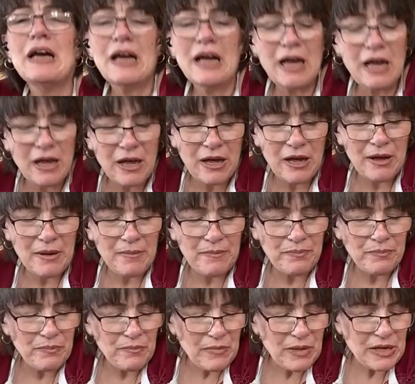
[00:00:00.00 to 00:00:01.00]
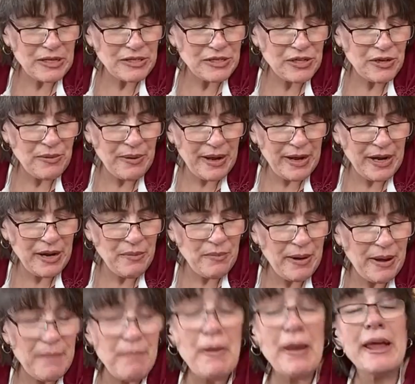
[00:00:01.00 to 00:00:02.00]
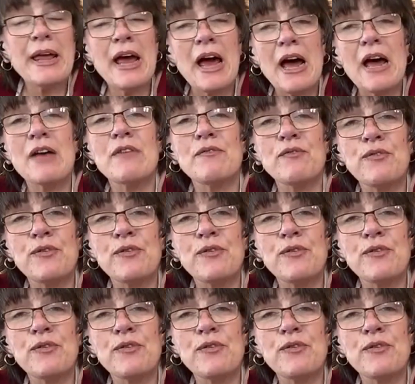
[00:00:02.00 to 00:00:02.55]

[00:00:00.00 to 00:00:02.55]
Um, so anyway, but yeah, it